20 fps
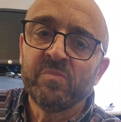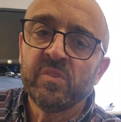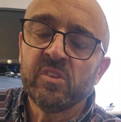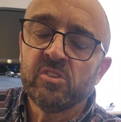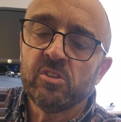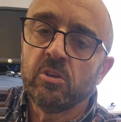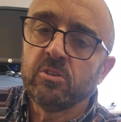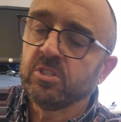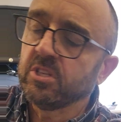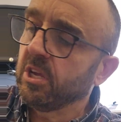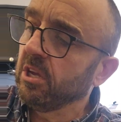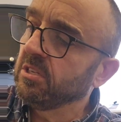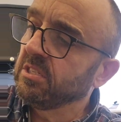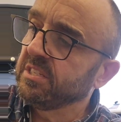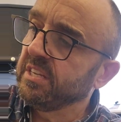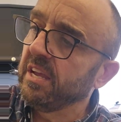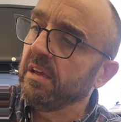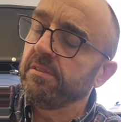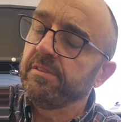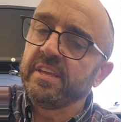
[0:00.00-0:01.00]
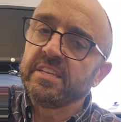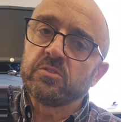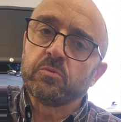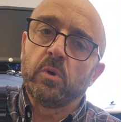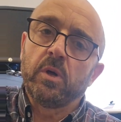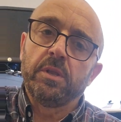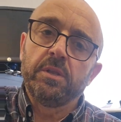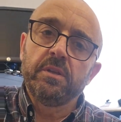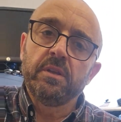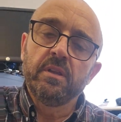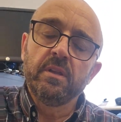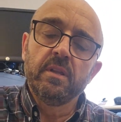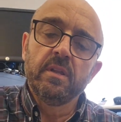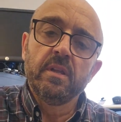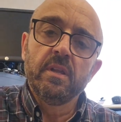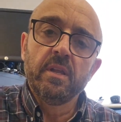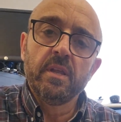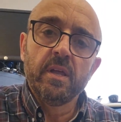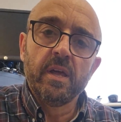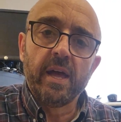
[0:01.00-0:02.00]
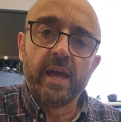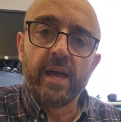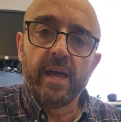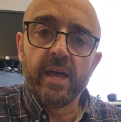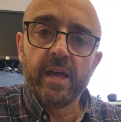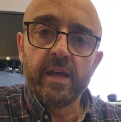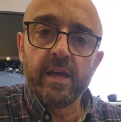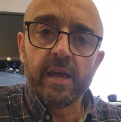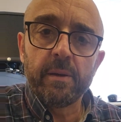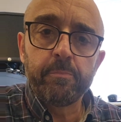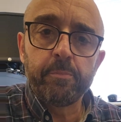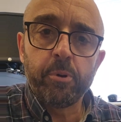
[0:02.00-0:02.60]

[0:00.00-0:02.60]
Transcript: So as you can see on this one, I